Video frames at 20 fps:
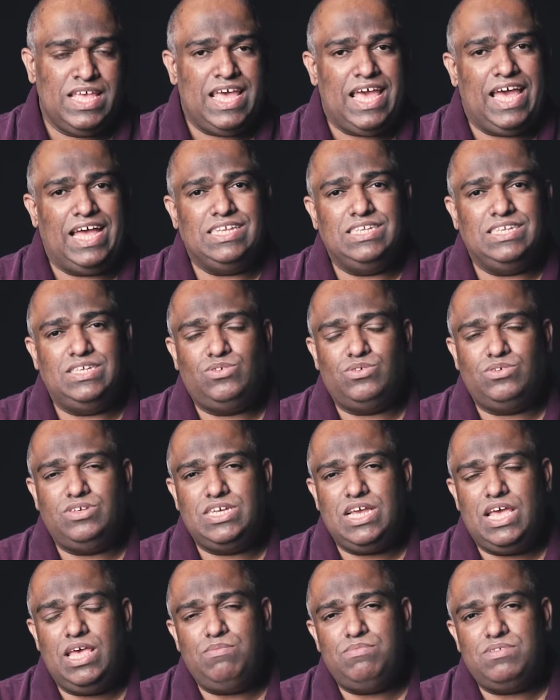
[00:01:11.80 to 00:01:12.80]
And so
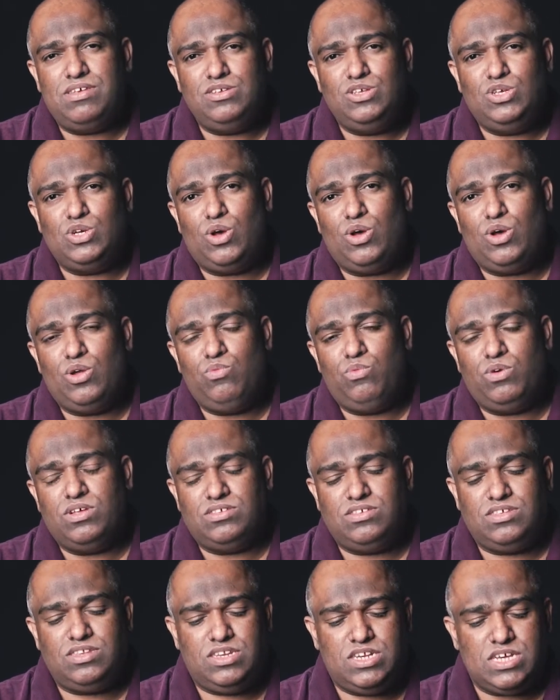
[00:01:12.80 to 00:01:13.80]
James and John
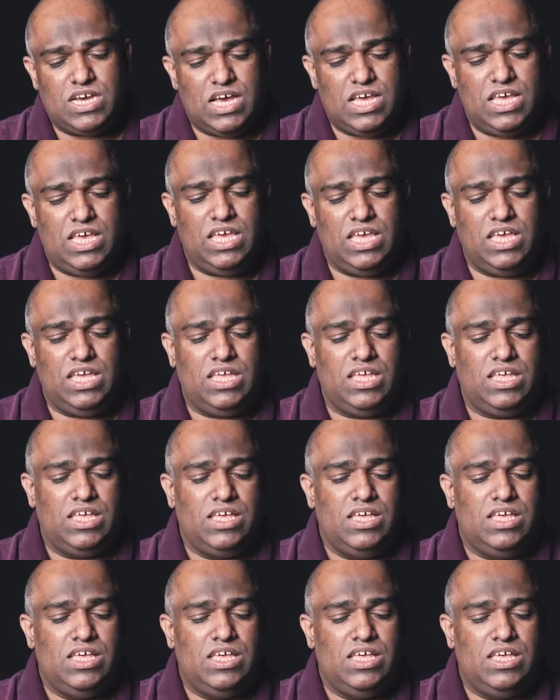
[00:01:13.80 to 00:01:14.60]
was tying